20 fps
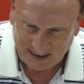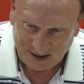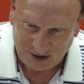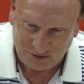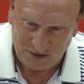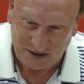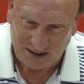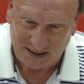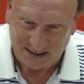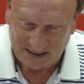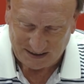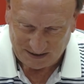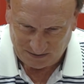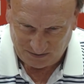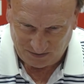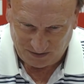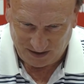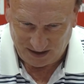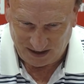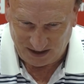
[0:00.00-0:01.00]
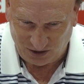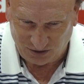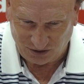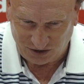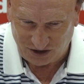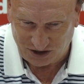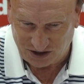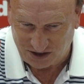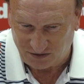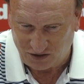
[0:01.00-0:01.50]
I mean,
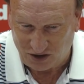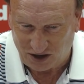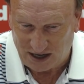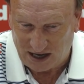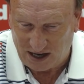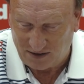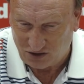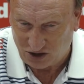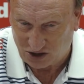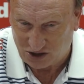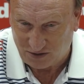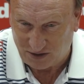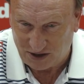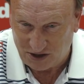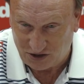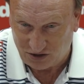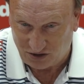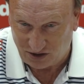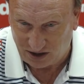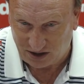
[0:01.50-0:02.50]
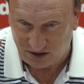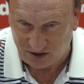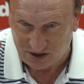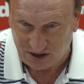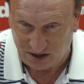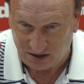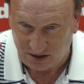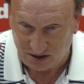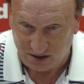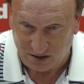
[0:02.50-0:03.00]
youngsters have got. I've got to enjoy it because
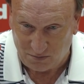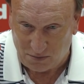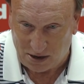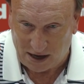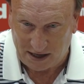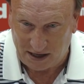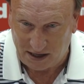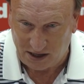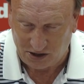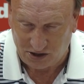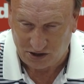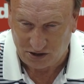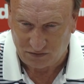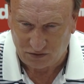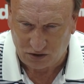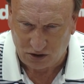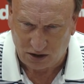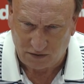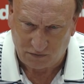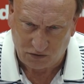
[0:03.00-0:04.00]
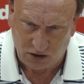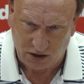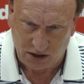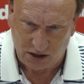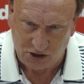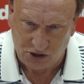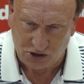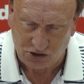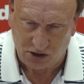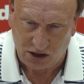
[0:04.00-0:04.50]
at my age, I've got to
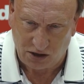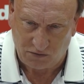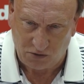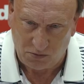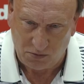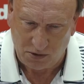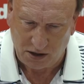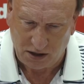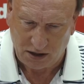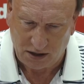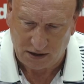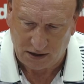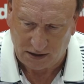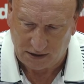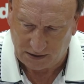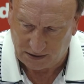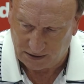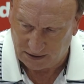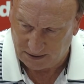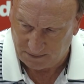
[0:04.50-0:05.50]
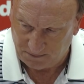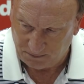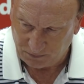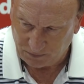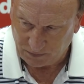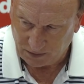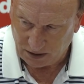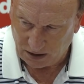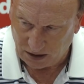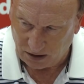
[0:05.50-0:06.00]
enjoy every minute, and uh,
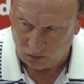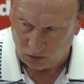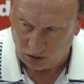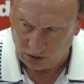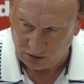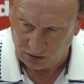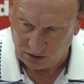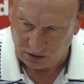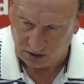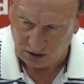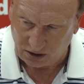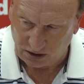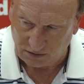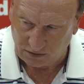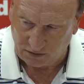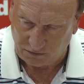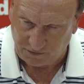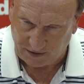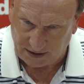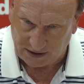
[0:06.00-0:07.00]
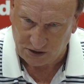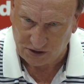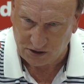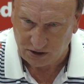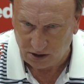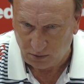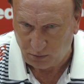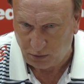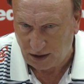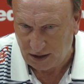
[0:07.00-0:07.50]
I want the the fans
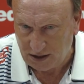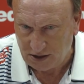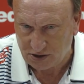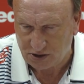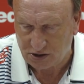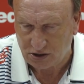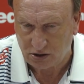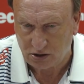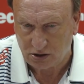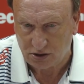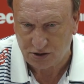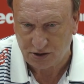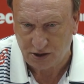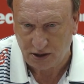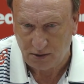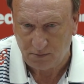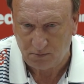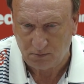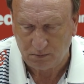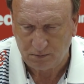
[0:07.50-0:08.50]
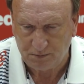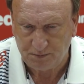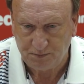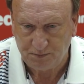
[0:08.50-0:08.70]
and the players to do the same.